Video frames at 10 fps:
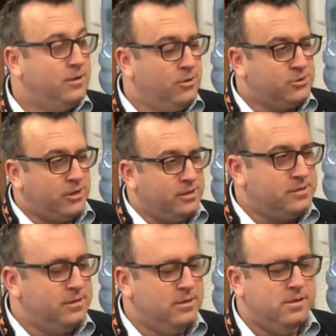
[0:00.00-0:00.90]
Close your
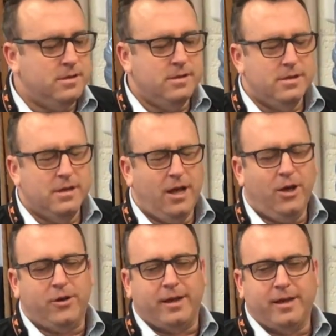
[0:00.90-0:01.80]
eyes.
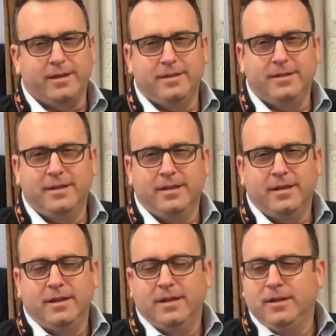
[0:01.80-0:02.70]
Okay.
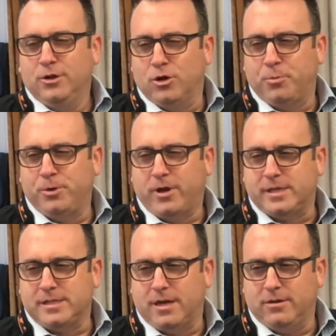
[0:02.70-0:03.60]
You can open your
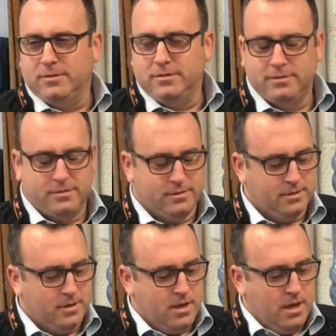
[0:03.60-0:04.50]
eyes
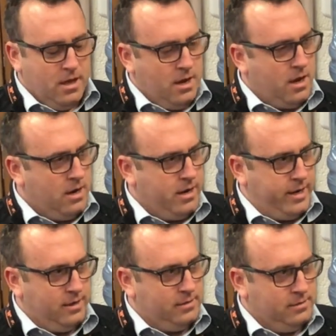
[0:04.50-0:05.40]
now. All
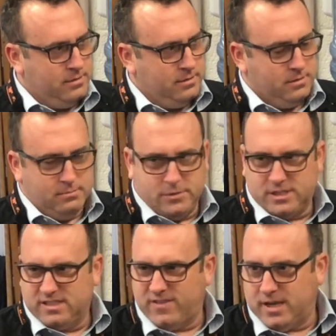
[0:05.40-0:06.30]
right,
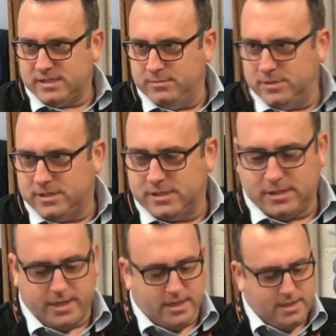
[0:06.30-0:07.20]
Mrs. Fawcett, Mrs.
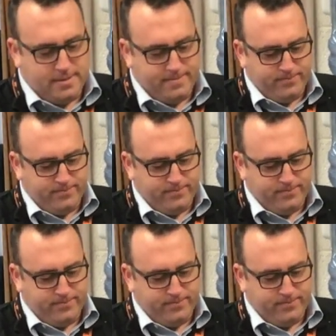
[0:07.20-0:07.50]
Delaney.